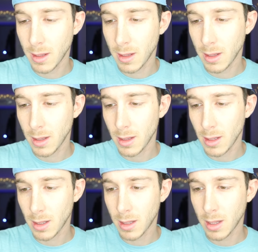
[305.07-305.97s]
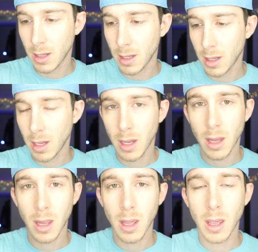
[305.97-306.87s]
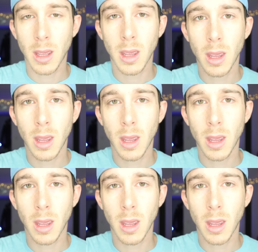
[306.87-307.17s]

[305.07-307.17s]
(silence)